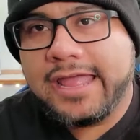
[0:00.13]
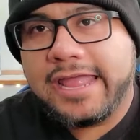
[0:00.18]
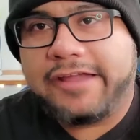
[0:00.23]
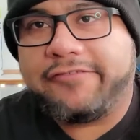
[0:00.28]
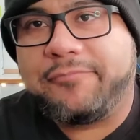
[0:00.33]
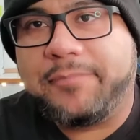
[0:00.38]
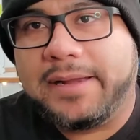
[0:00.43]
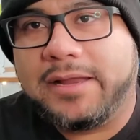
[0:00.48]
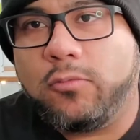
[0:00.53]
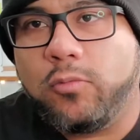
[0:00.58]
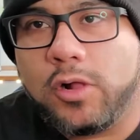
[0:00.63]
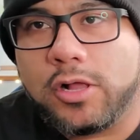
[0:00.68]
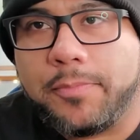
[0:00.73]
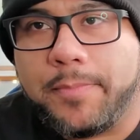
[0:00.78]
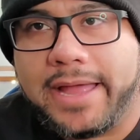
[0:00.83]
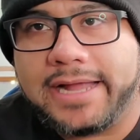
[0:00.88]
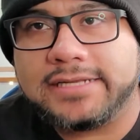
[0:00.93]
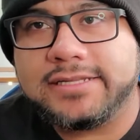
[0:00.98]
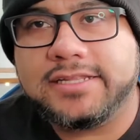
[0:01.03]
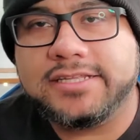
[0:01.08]
Hey everybody,
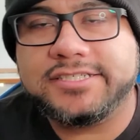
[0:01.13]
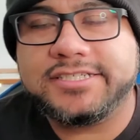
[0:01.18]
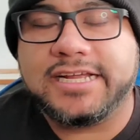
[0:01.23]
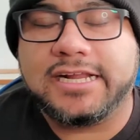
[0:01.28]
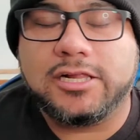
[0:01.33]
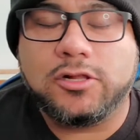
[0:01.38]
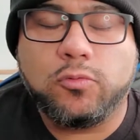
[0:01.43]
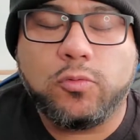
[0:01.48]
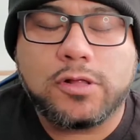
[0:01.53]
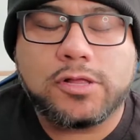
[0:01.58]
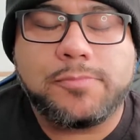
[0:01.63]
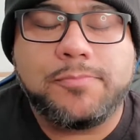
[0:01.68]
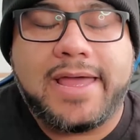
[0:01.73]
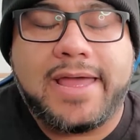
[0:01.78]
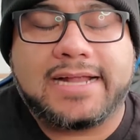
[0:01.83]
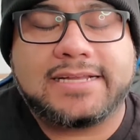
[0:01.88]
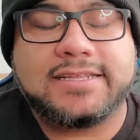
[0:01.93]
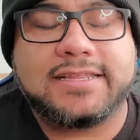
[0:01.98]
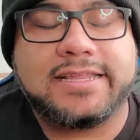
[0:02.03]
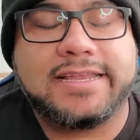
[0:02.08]
welcome back to the channel. Welcome
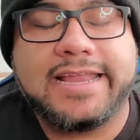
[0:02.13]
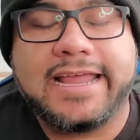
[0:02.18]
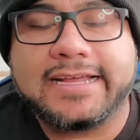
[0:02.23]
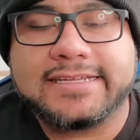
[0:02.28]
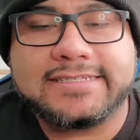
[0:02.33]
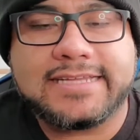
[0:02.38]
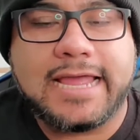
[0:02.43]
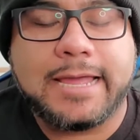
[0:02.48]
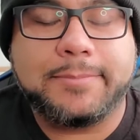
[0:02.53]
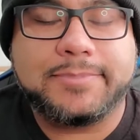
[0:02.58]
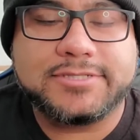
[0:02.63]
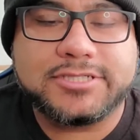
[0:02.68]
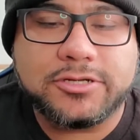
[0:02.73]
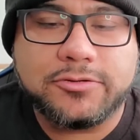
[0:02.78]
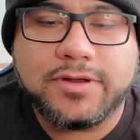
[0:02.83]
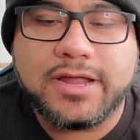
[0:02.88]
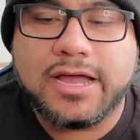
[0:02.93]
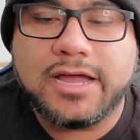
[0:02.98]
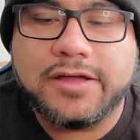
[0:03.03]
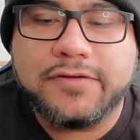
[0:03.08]
back to the next
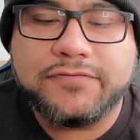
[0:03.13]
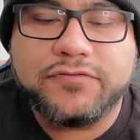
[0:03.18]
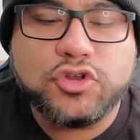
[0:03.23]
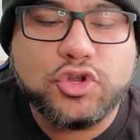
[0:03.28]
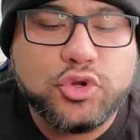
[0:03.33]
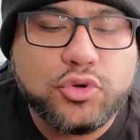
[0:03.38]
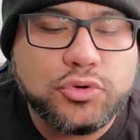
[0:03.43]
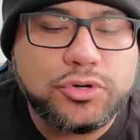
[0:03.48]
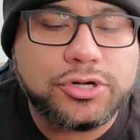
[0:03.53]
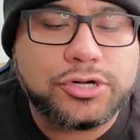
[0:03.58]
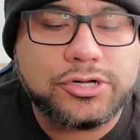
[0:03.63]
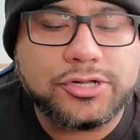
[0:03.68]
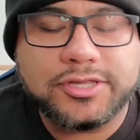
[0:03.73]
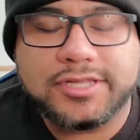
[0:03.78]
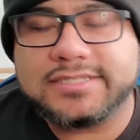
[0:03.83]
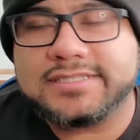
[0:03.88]
episode of New Girl.